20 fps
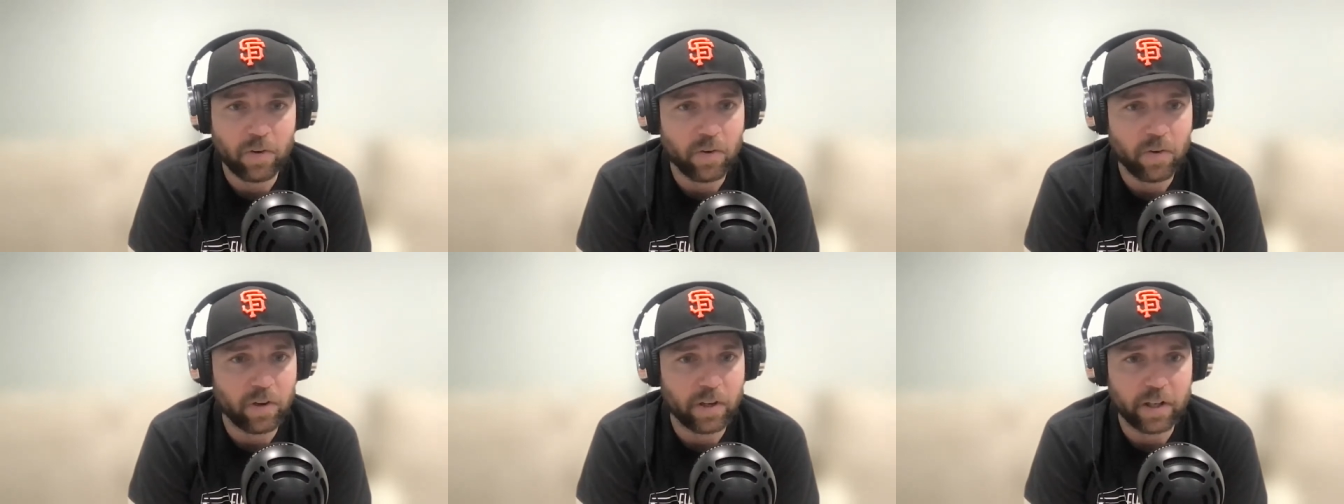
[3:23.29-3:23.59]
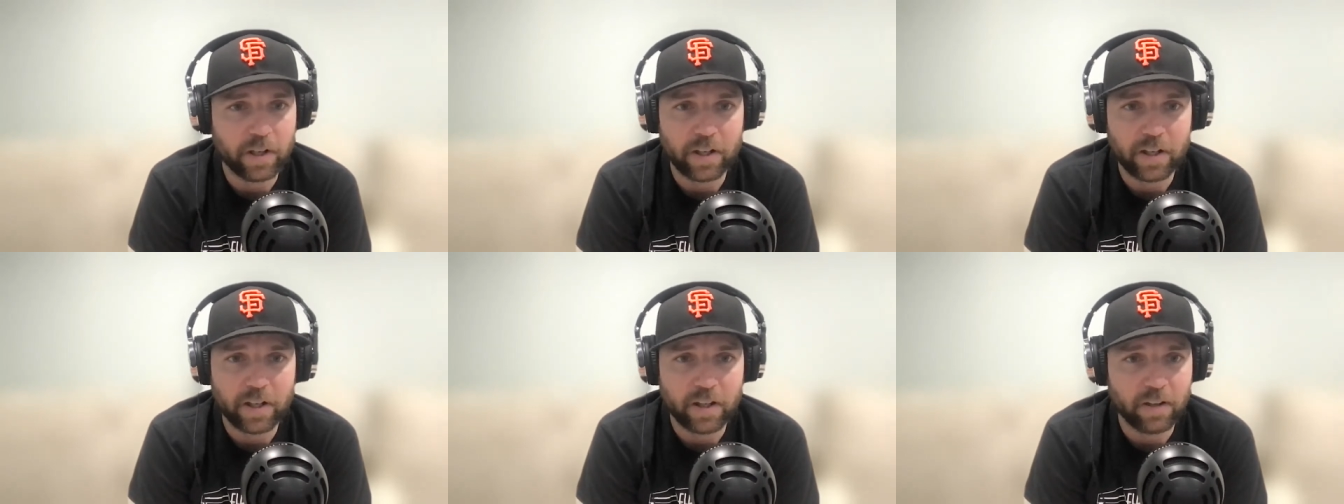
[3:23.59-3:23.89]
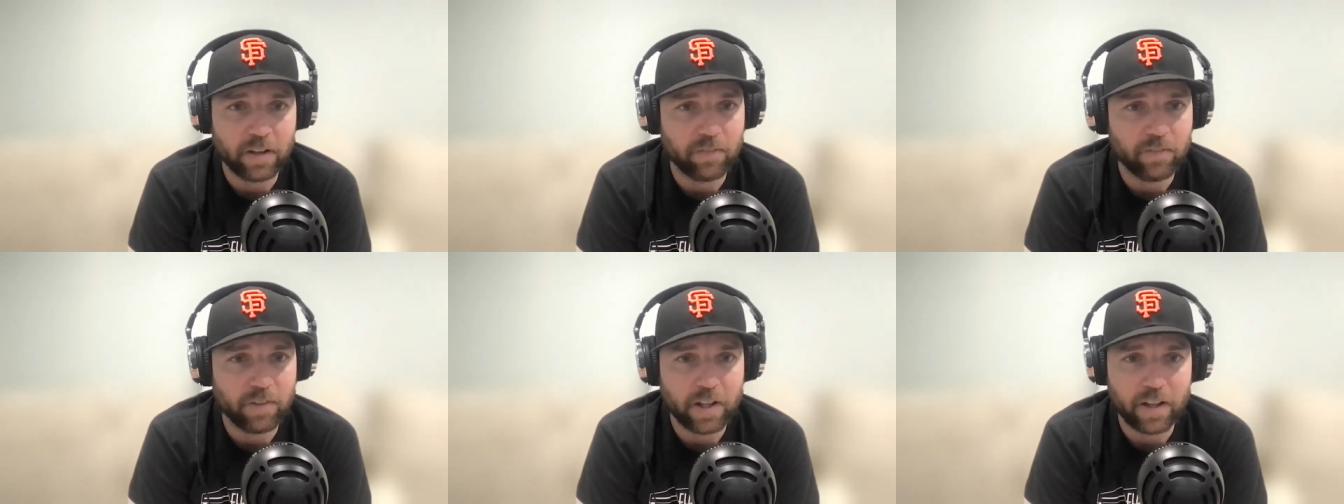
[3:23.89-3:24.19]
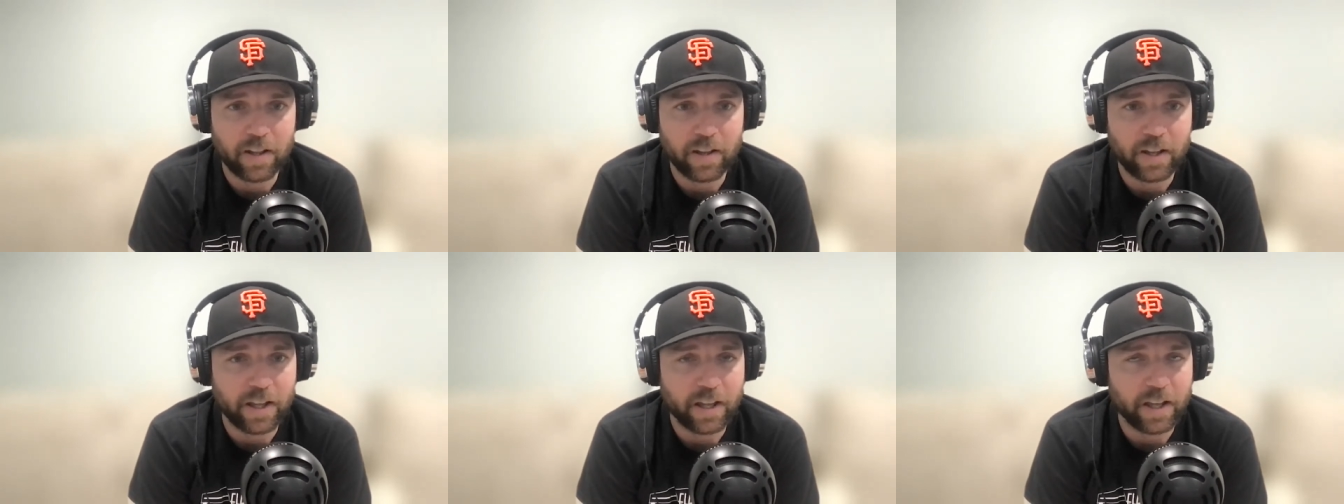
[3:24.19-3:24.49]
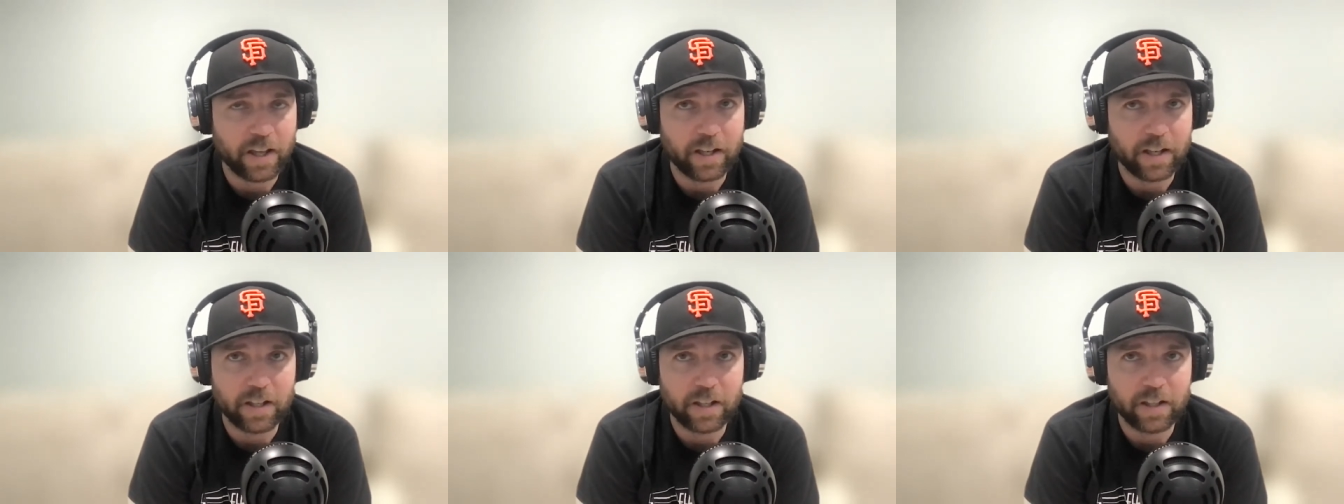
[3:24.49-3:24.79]
on in him
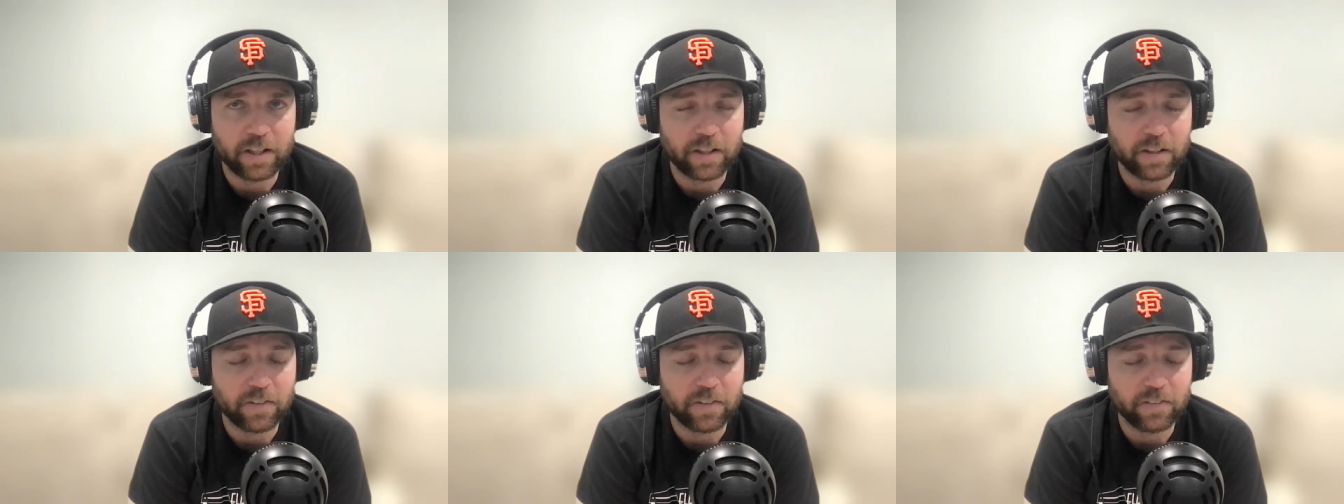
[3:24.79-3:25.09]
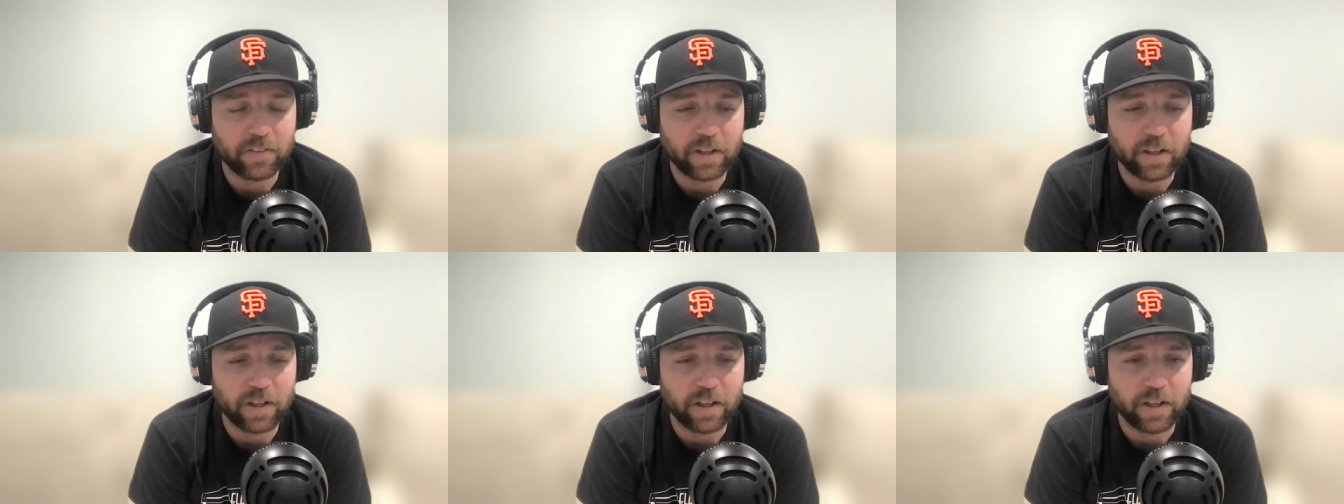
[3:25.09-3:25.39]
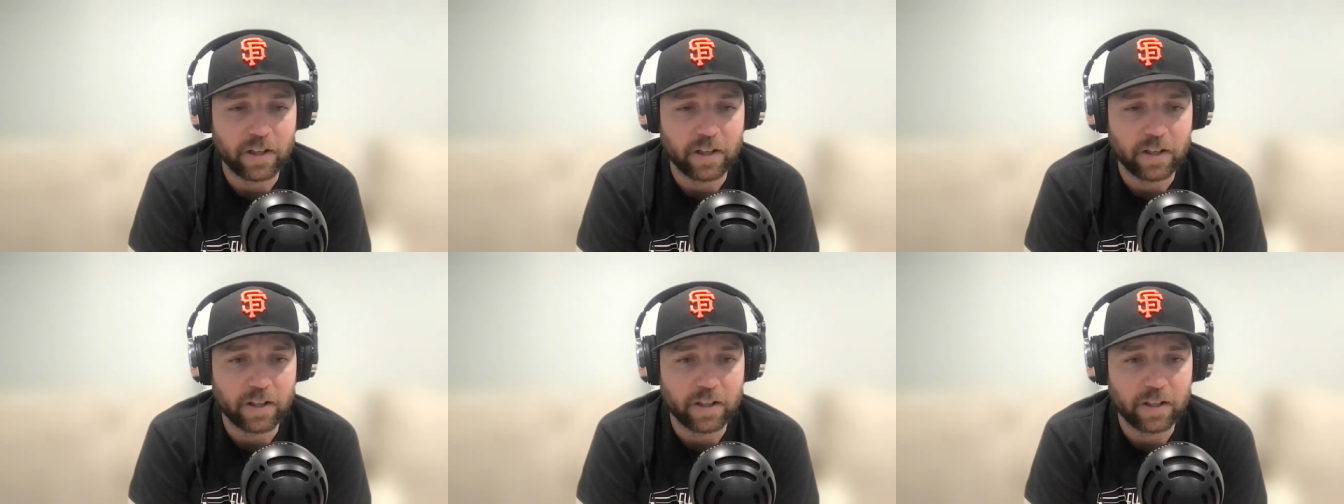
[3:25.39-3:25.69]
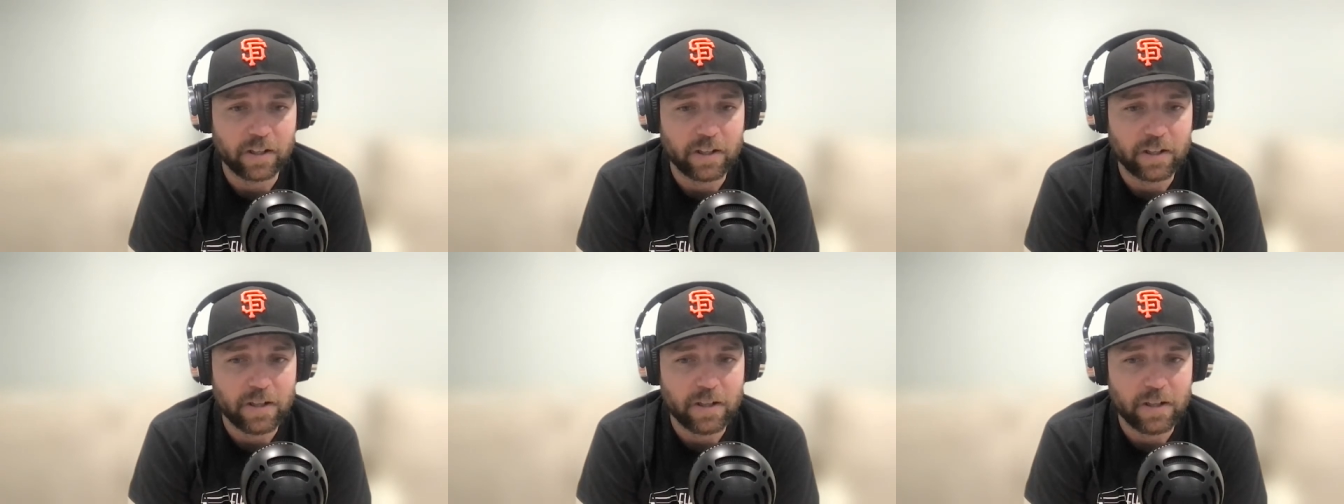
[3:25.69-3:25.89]
that is uh,